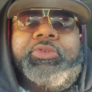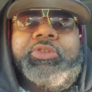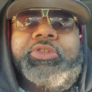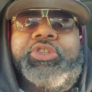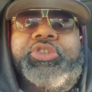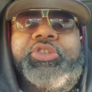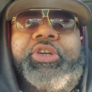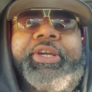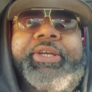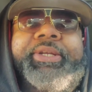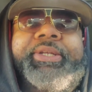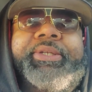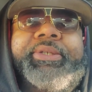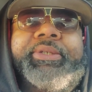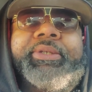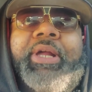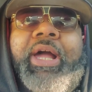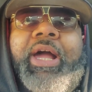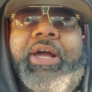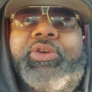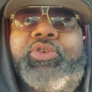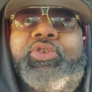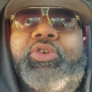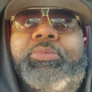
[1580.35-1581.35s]
Trading.
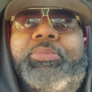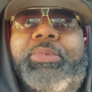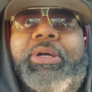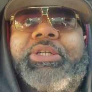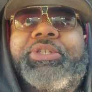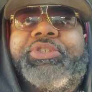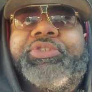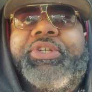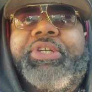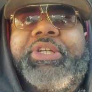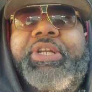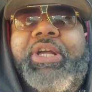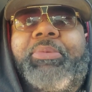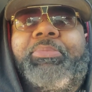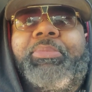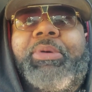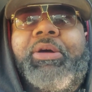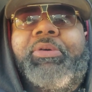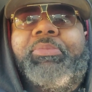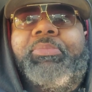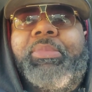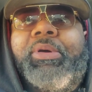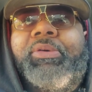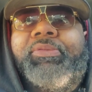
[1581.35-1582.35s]
I knew about trading.
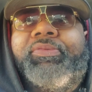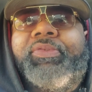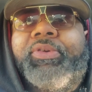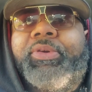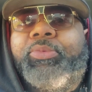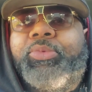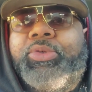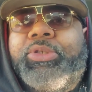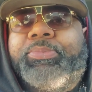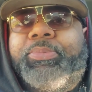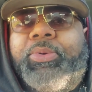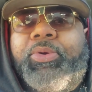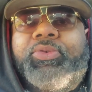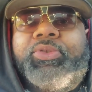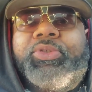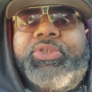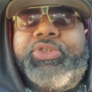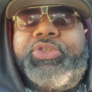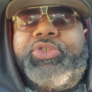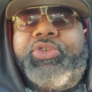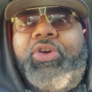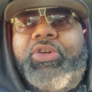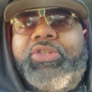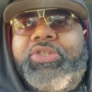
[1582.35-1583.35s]
My friend was posting
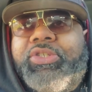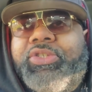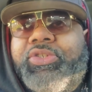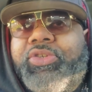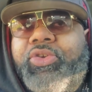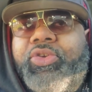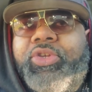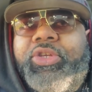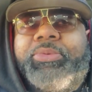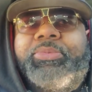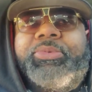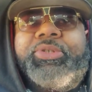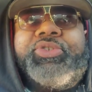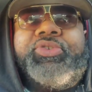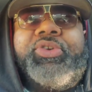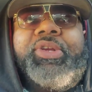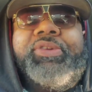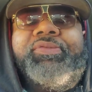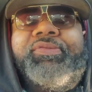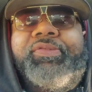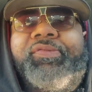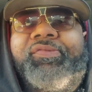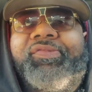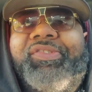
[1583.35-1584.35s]
charts. I told you, he's been
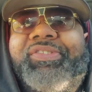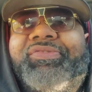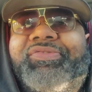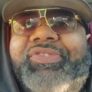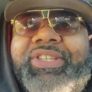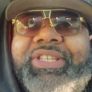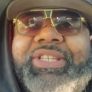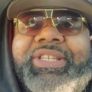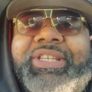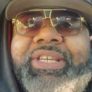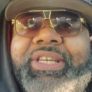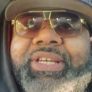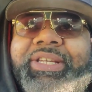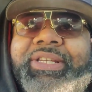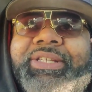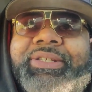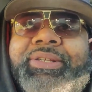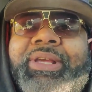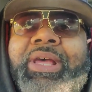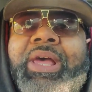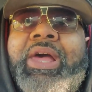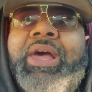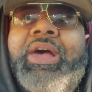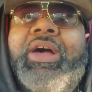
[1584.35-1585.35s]
trading for 15
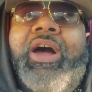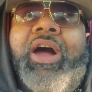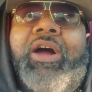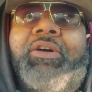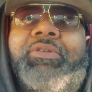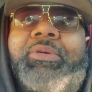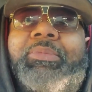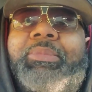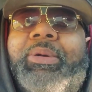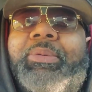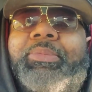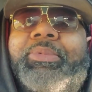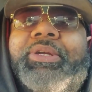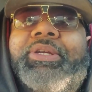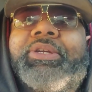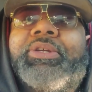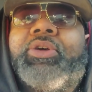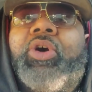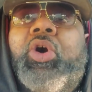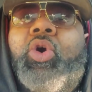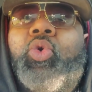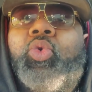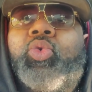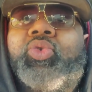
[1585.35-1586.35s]
years. I remember in
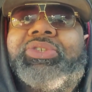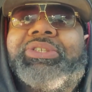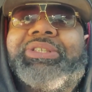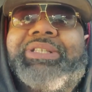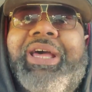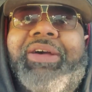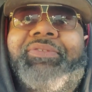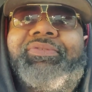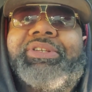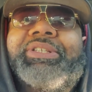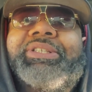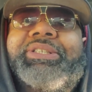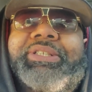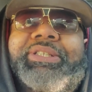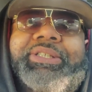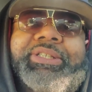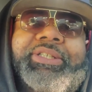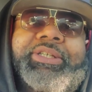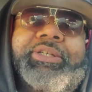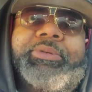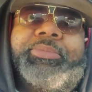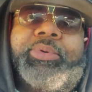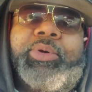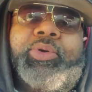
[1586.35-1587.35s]
07
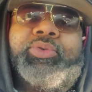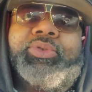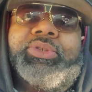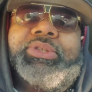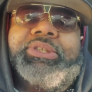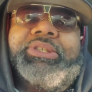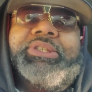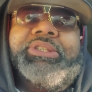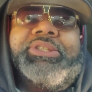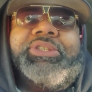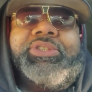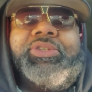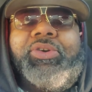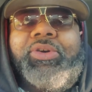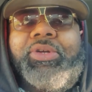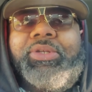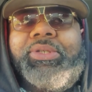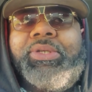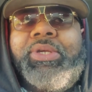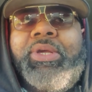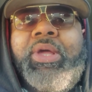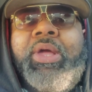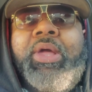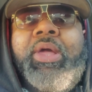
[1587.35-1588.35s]
seeing him posting these
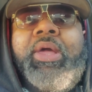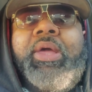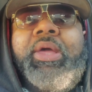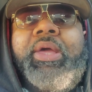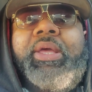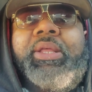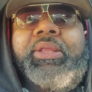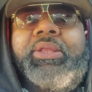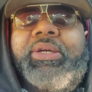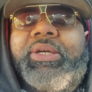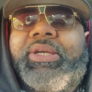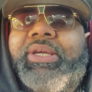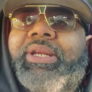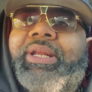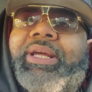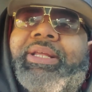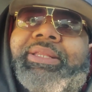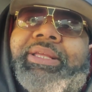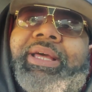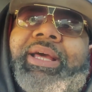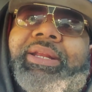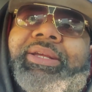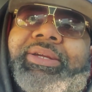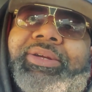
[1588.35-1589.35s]
charts and looking
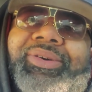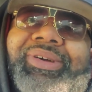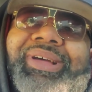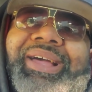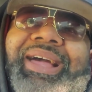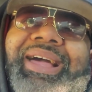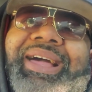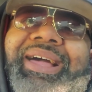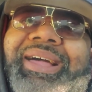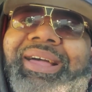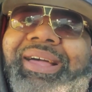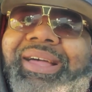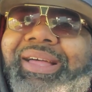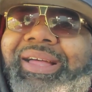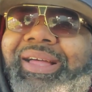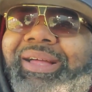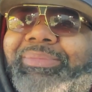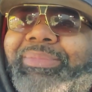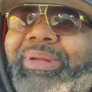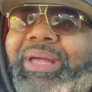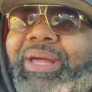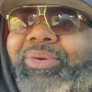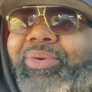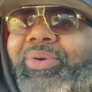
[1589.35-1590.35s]
at that and going,
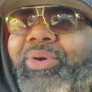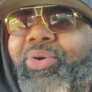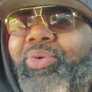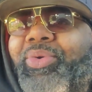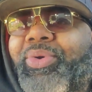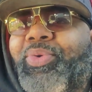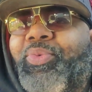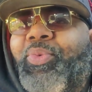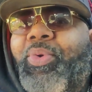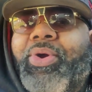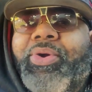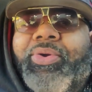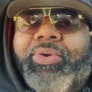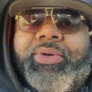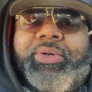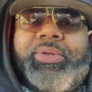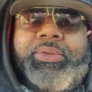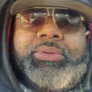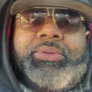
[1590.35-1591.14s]
I'm gonna have going to work.